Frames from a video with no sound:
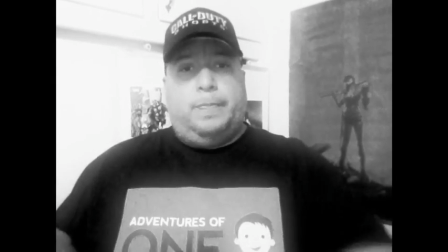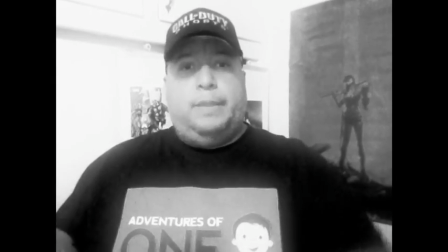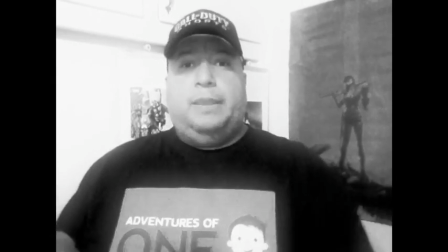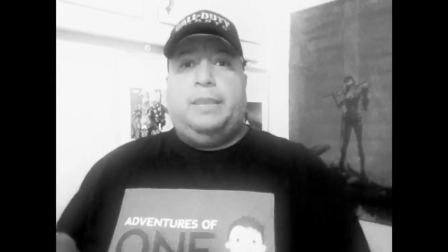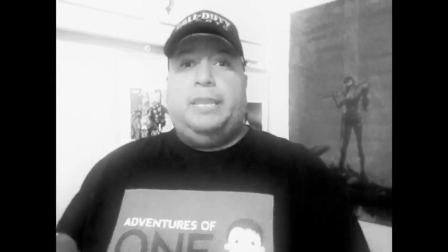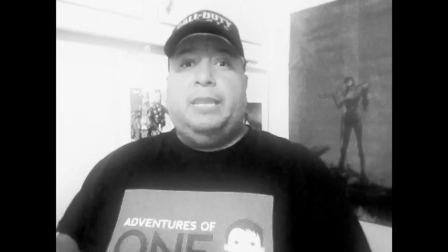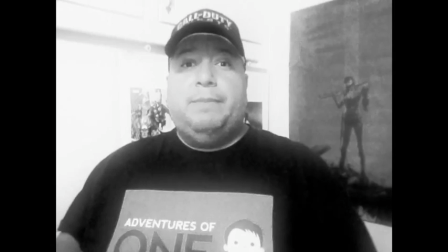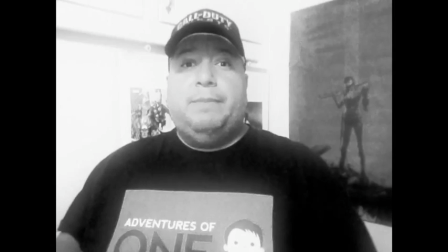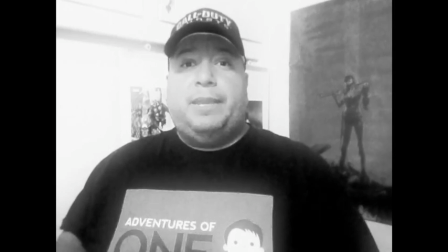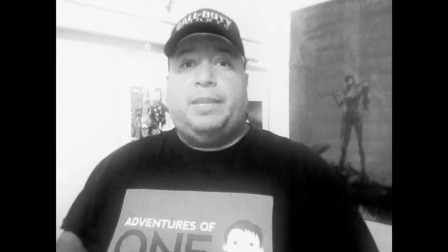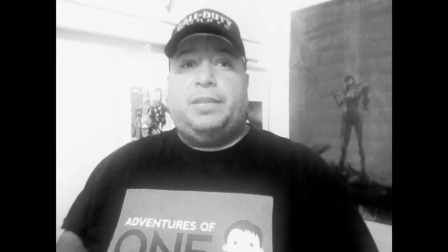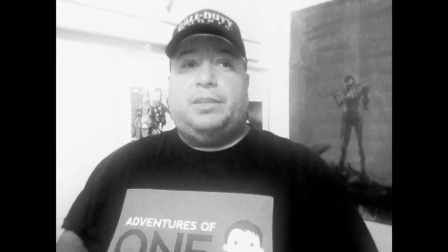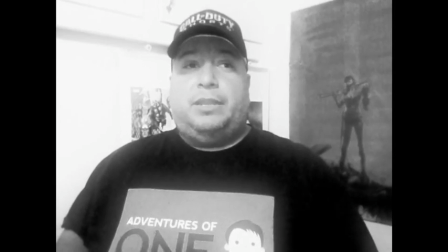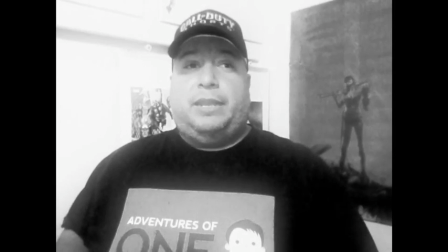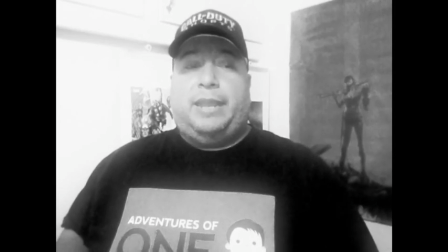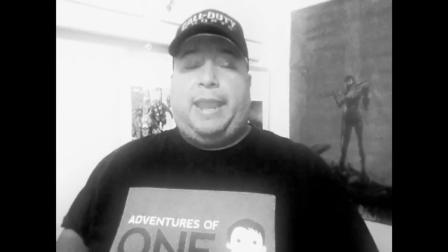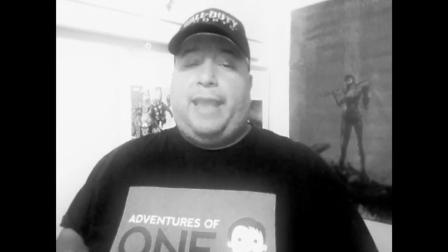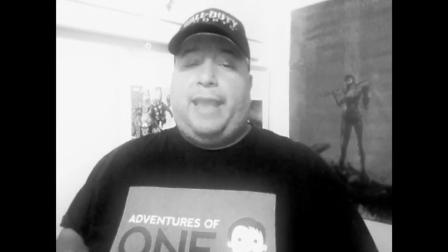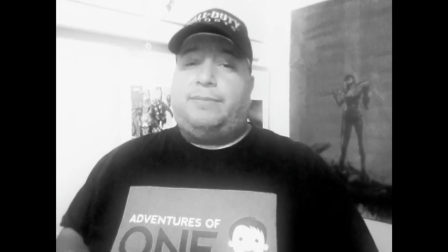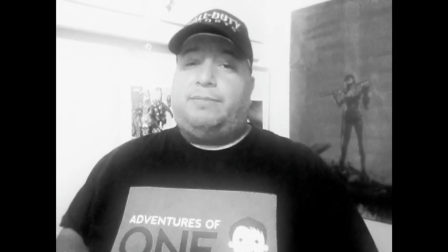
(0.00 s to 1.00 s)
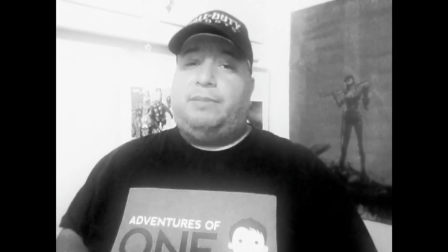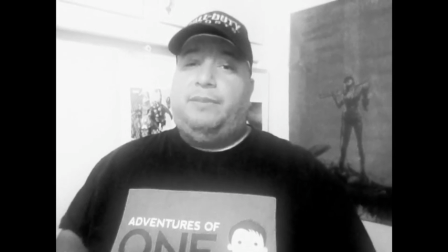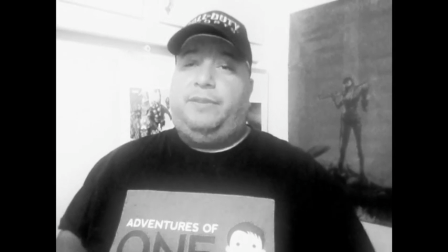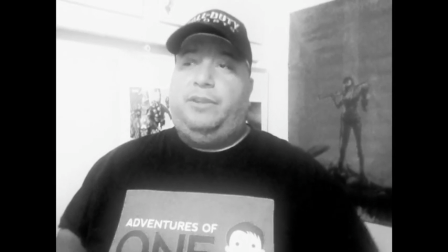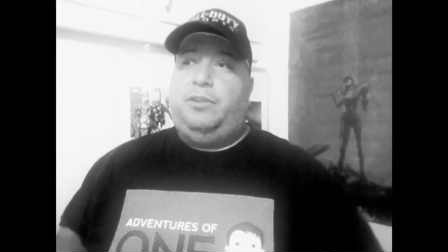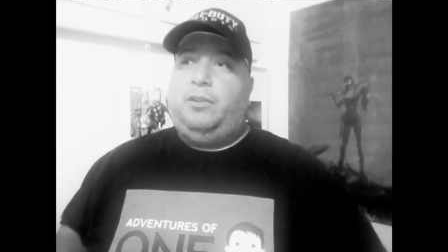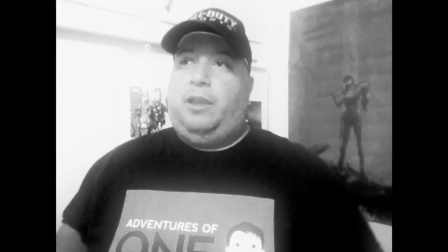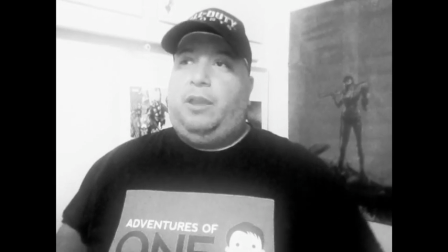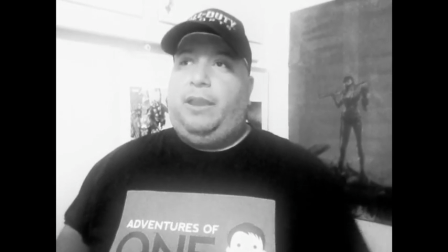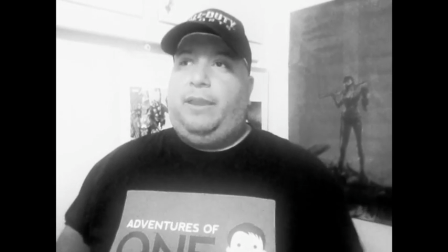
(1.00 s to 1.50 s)
he made he asked me
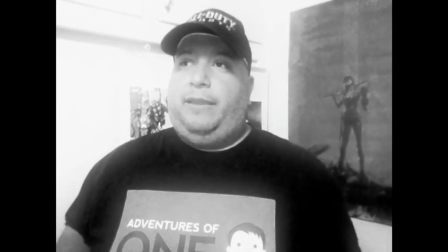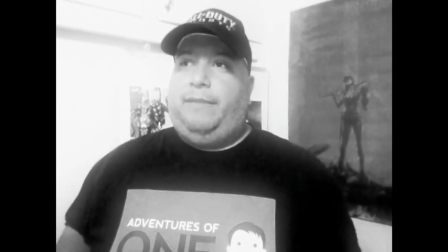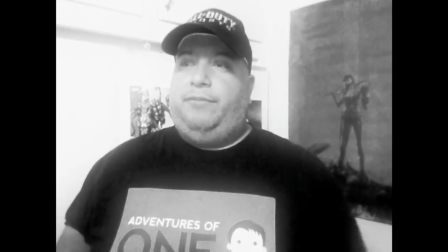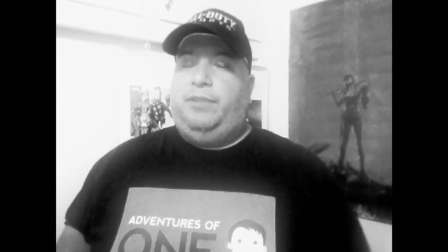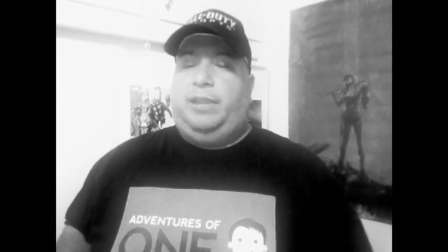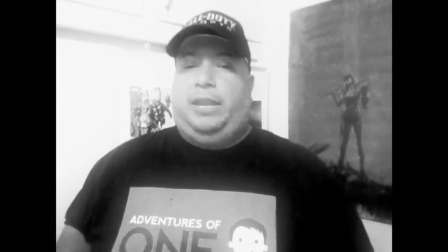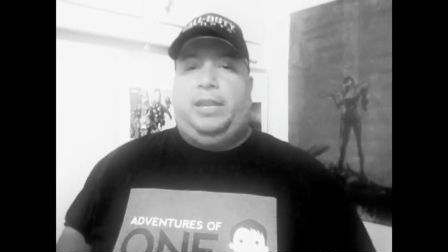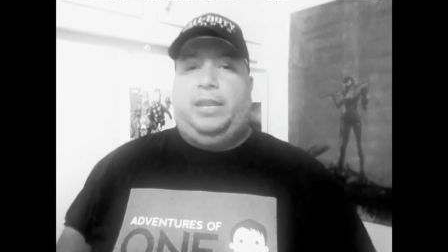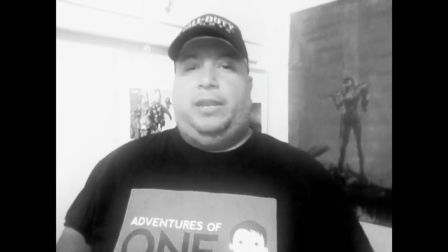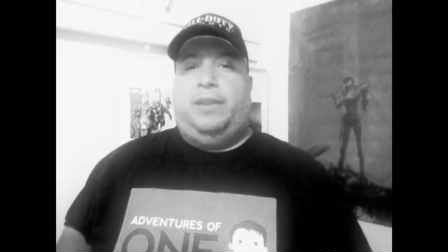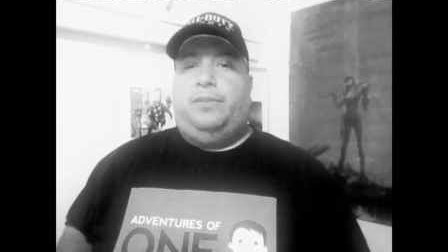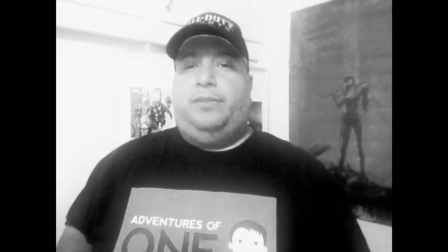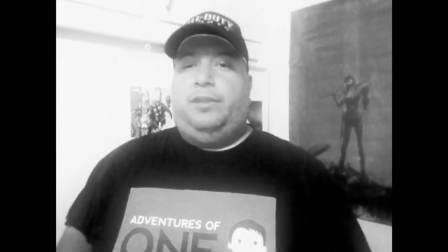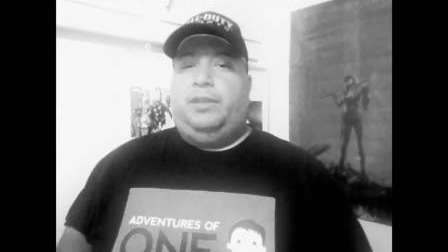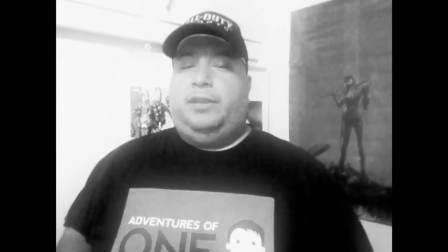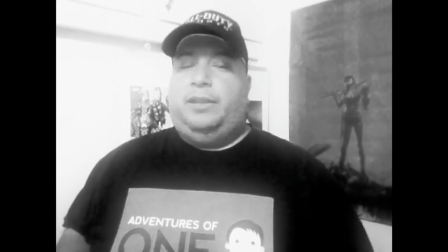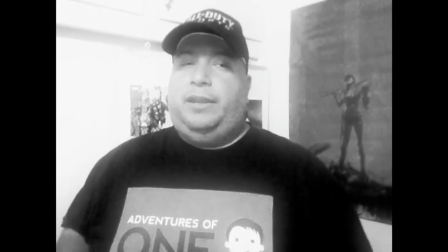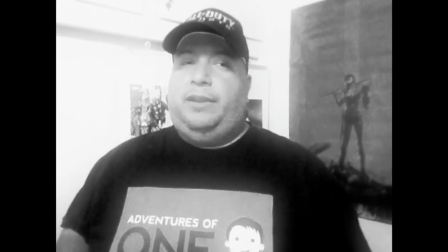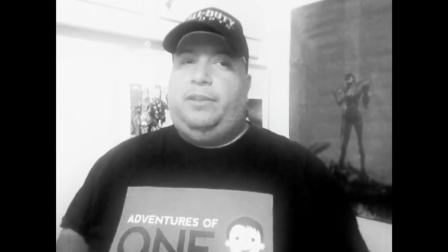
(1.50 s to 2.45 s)
you know hey if you eat anything you need